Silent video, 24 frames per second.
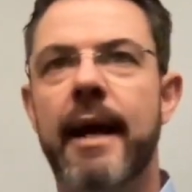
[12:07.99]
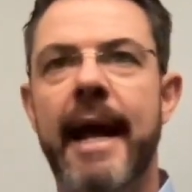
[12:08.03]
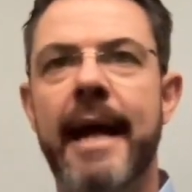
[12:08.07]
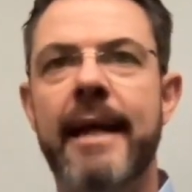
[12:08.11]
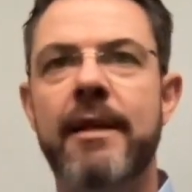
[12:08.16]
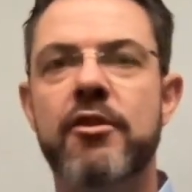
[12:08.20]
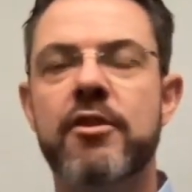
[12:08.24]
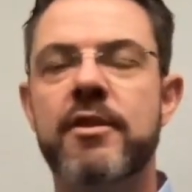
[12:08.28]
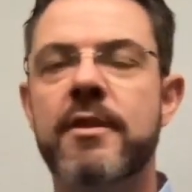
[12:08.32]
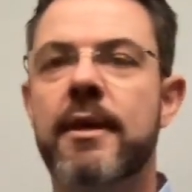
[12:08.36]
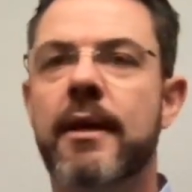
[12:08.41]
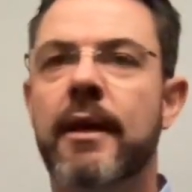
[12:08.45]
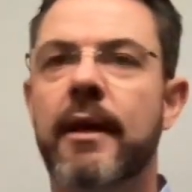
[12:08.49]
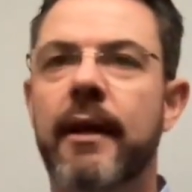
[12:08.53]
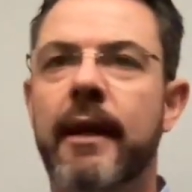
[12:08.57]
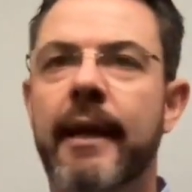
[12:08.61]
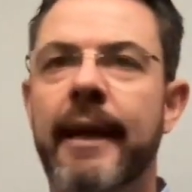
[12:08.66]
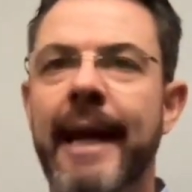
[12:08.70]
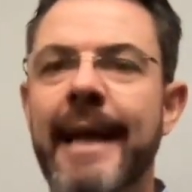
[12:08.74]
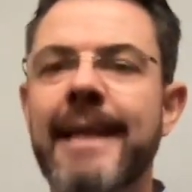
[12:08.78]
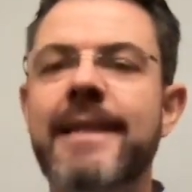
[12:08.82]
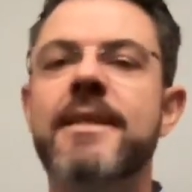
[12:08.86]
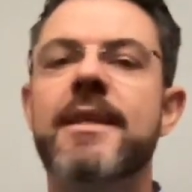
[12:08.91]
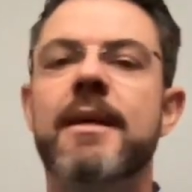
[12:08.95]
and just
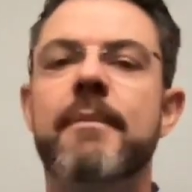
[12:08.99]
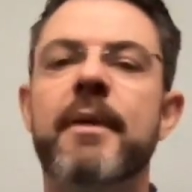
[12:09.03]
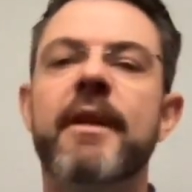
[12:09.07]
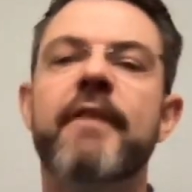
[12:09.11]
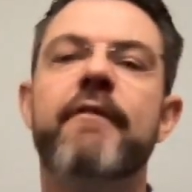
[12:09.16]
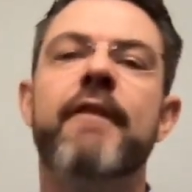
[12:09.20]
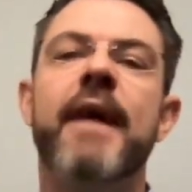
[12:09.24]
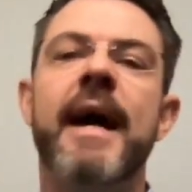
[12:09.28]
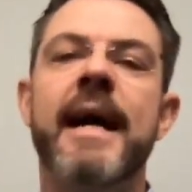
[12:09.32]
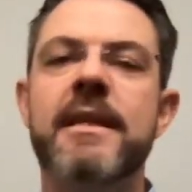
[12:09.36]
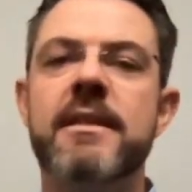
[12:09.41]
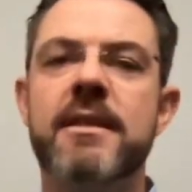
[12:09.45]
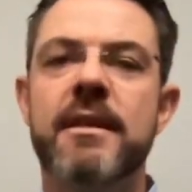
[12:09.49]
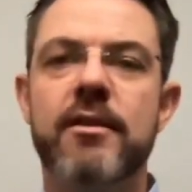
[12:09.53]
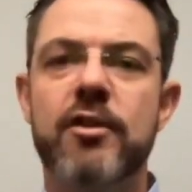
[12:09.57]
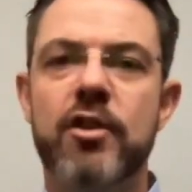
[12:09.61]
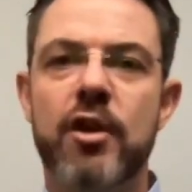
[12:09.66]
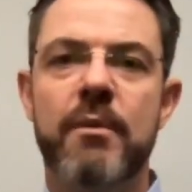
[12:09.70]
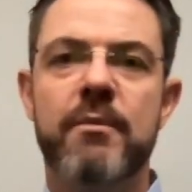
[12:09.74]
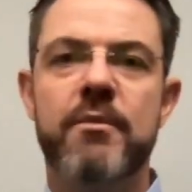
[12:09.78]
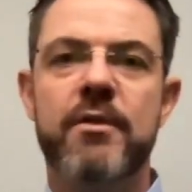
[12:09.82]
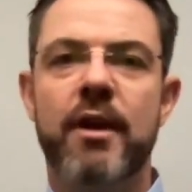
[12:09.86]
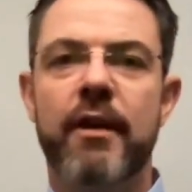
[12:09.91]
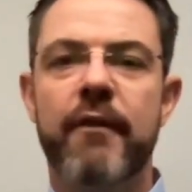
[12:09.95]
get some advice in
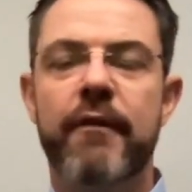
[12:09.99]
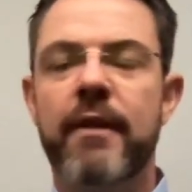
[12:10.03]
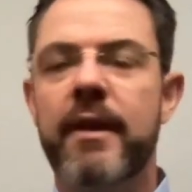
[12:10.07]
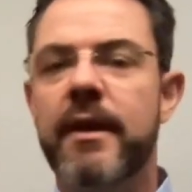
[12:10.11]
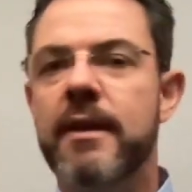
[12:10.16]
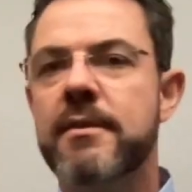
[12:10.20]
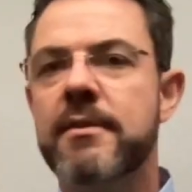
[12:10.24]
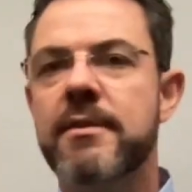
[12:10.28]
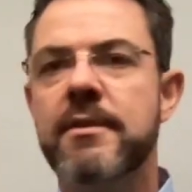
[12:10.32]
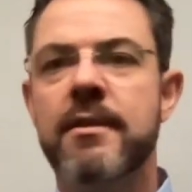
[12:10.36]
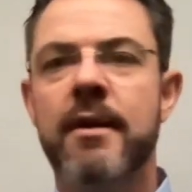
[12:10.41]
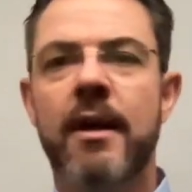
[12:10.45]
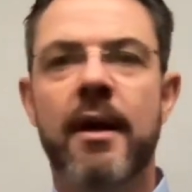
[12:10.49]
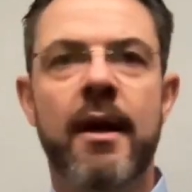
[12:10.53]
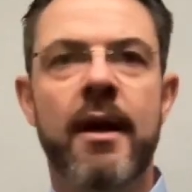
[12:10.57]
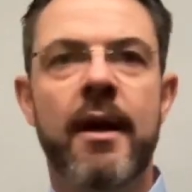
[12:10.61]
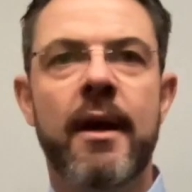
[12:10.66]
terms of this